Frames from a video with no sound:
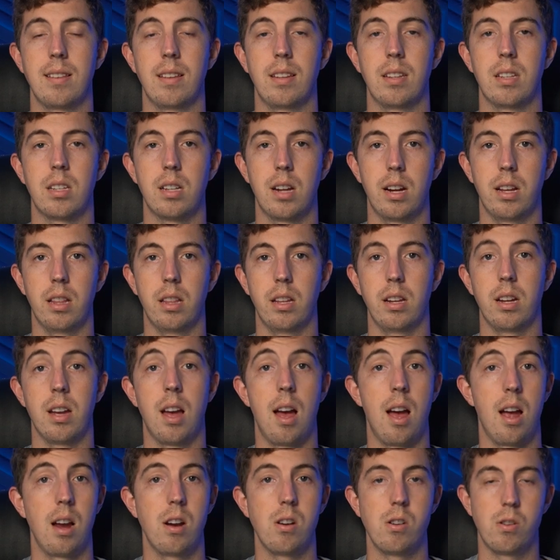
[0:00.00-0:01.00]
a slightly
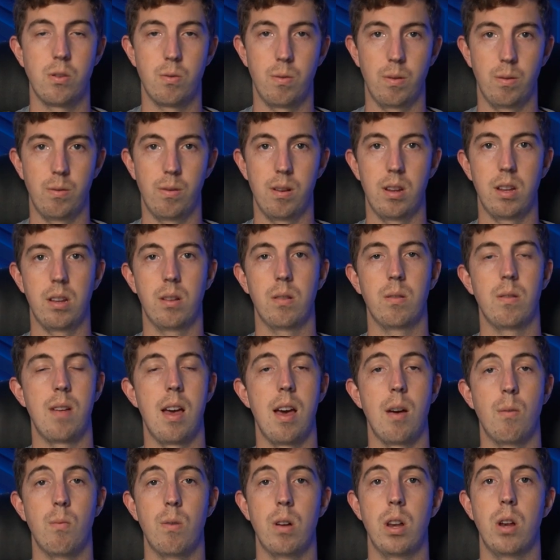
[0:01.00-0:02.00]
higher swing weight
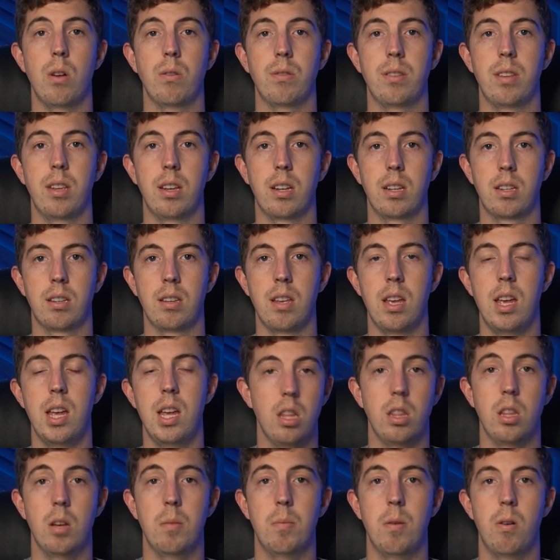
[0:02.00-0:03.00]
at 106.
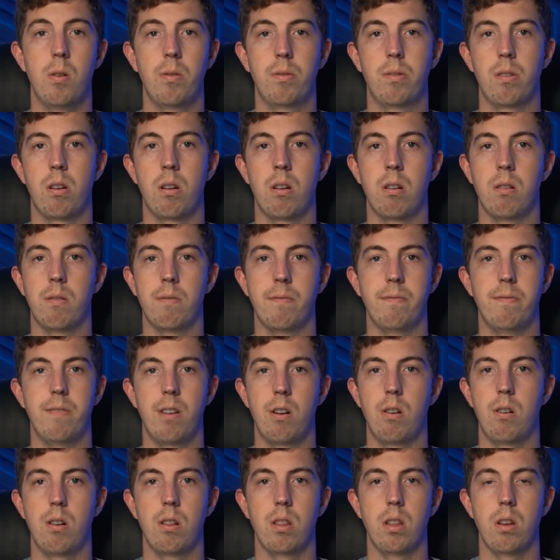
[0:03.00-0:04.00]
They both are
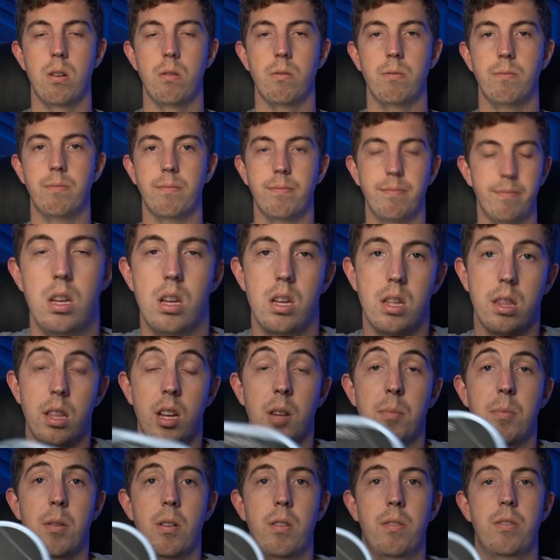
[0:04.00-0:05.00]
very low. They're
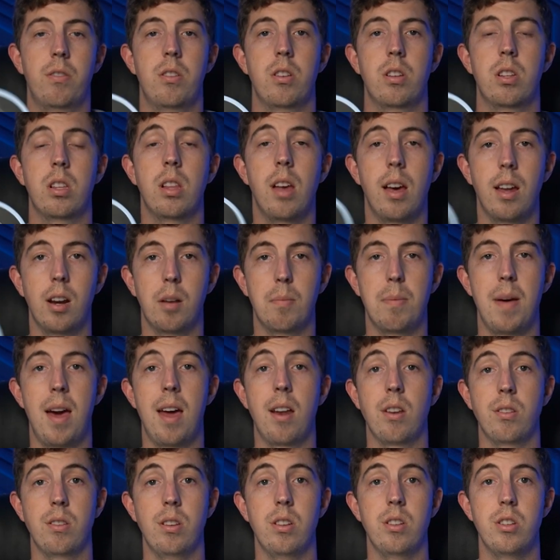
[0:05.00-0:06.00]
both just lighter
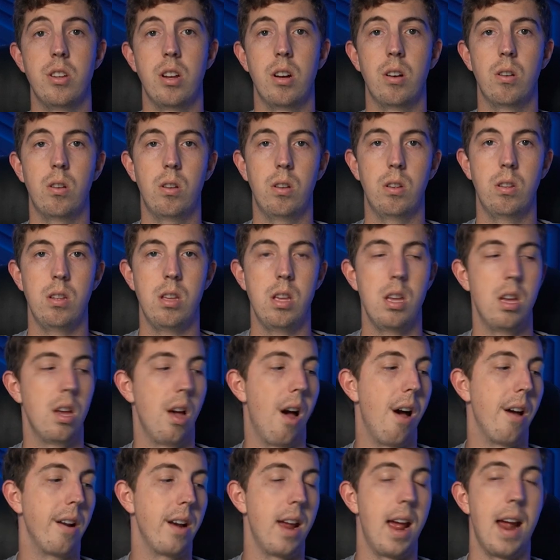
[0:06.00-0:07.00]
paddles in general,
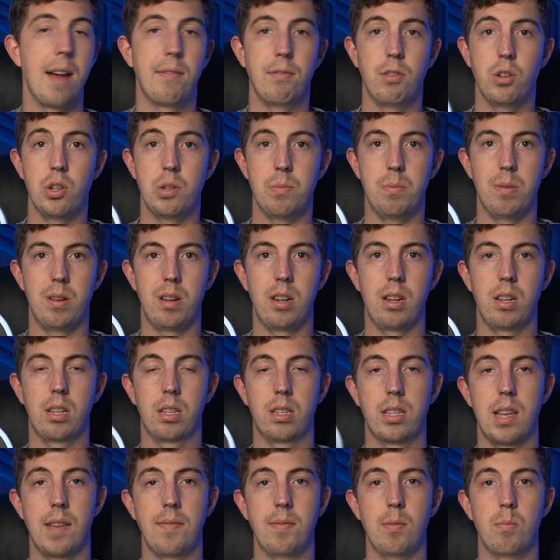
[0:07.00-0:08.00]
on average being
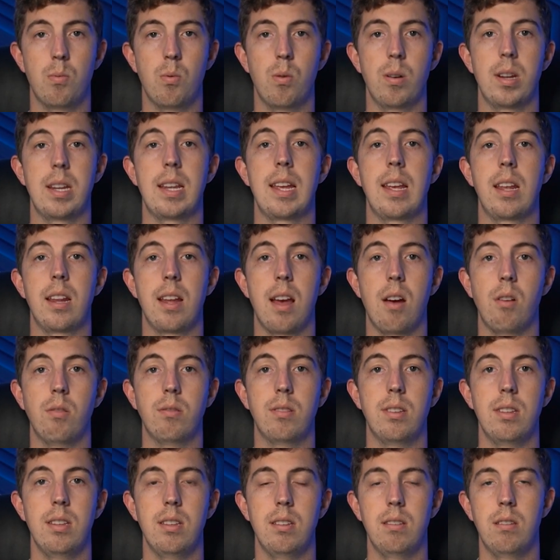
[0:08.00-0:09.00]
7.8
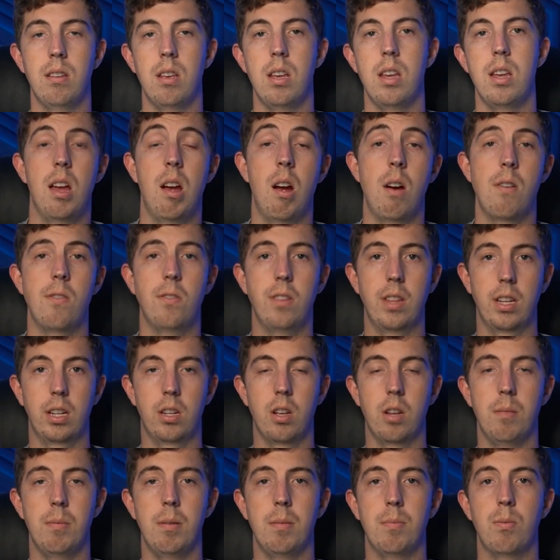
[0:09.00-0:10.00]
ounces. However, they
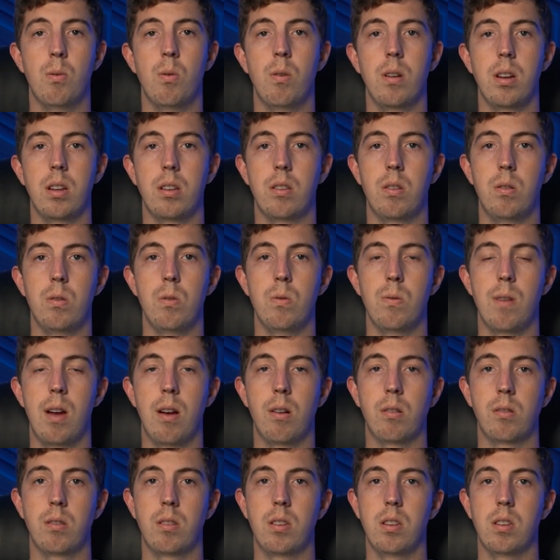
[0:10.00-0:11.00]
could be 0.2
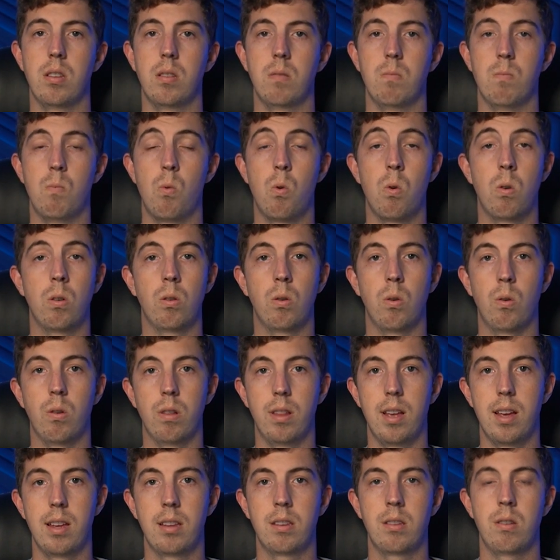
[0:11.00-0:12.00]
ounces more or
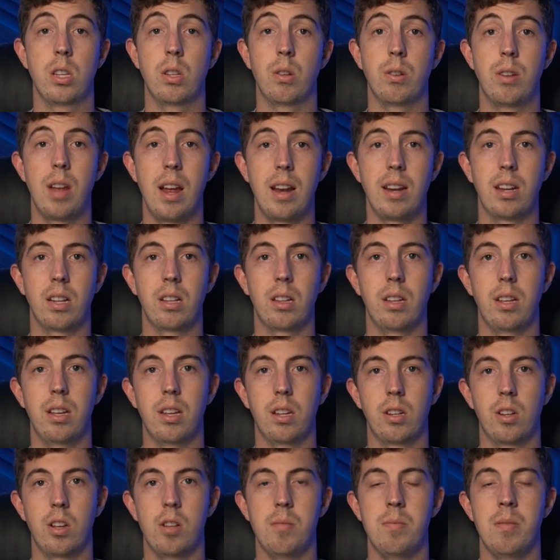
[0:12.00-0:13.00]
less, so technically it
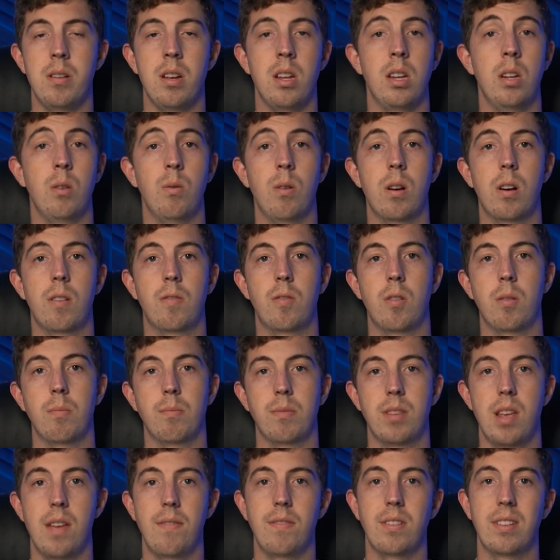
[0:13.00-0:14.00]
could be anywhere from
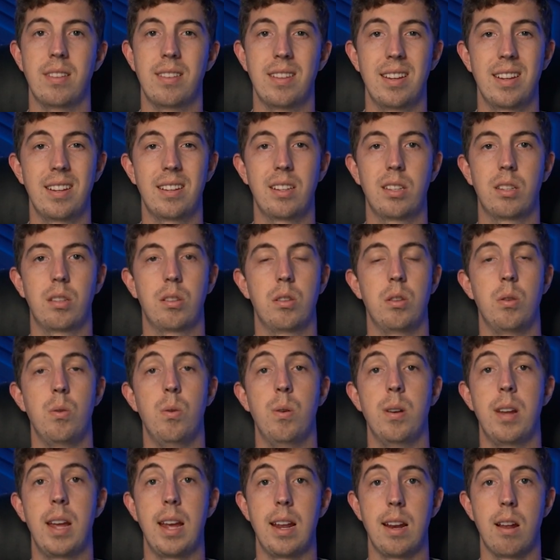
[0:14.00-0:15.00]
7.6 to an
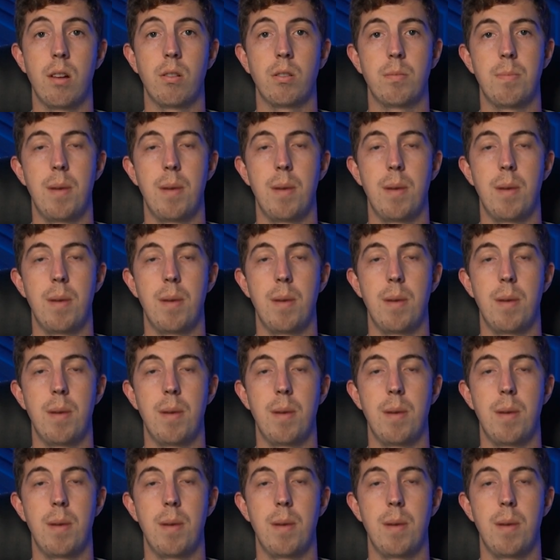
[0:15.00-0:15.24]
8-ounce